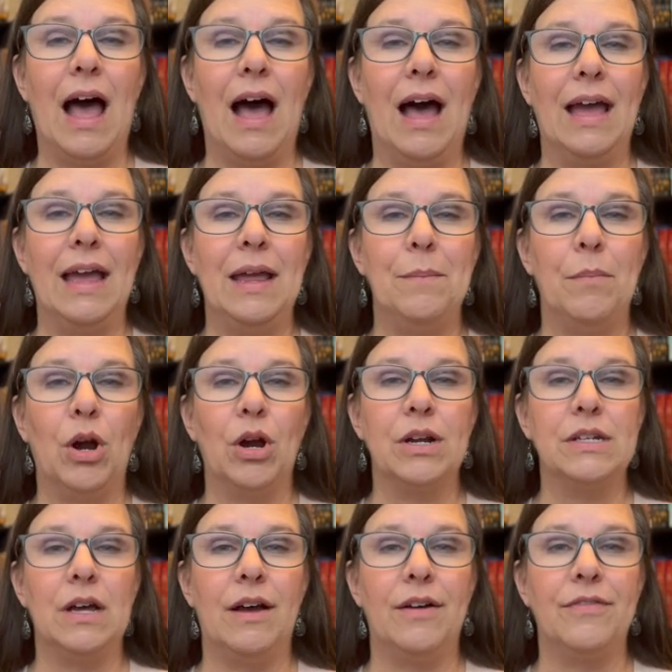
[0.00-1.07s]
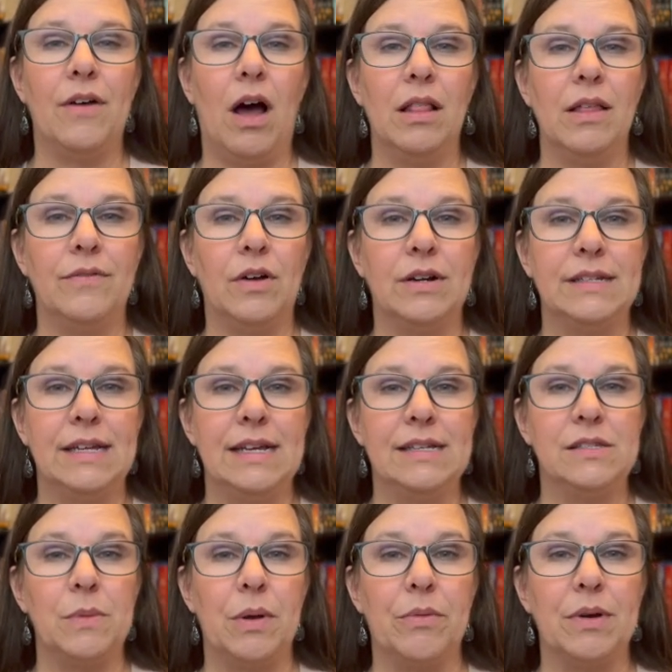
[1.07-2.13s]
I marked off all of our days
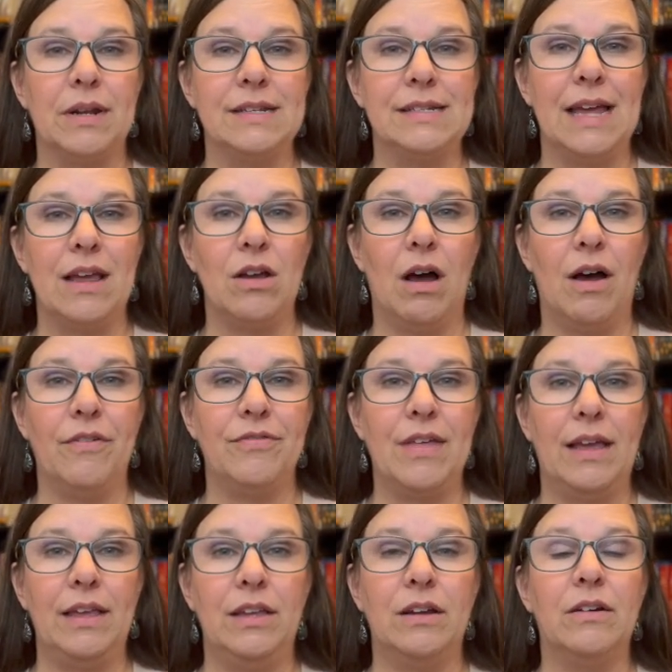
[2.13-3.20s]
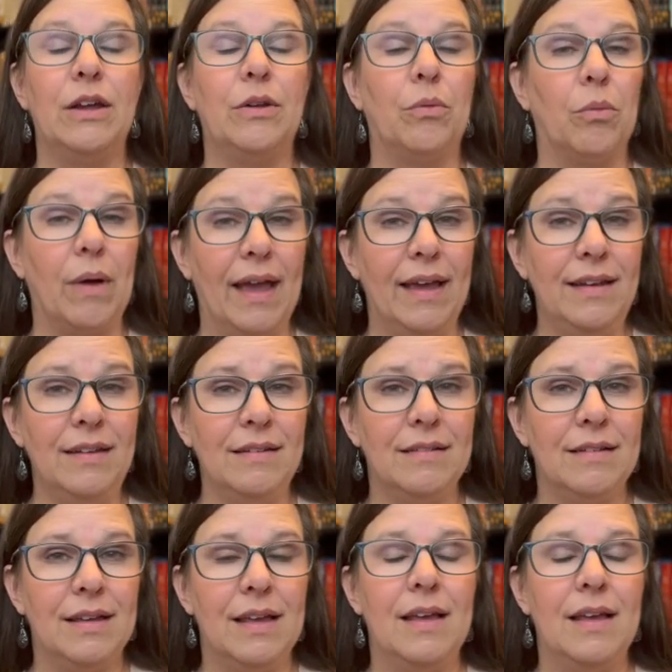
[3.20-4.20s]
that we were going to take off that year in red.